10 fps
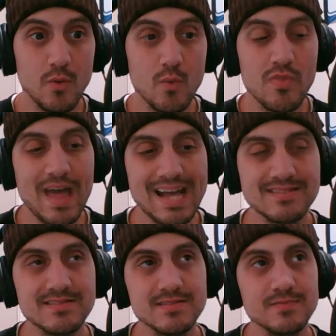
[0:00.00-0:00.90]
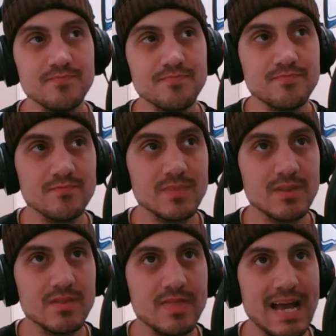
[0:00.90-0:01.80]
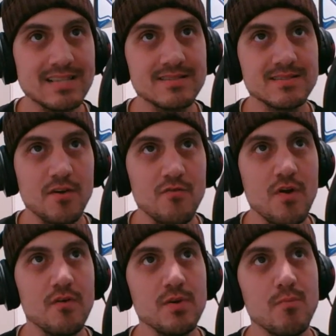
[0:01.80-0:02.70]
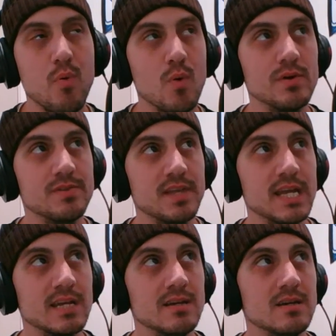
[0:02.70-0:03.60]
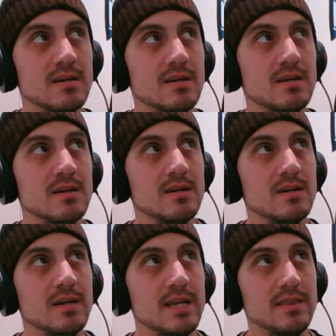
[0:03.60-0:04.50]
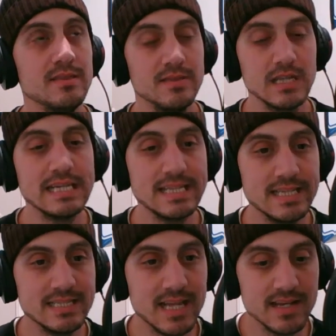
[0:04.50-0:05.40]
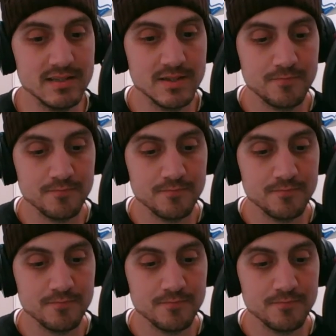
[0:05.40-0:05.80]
that's a very important thing in the league these days.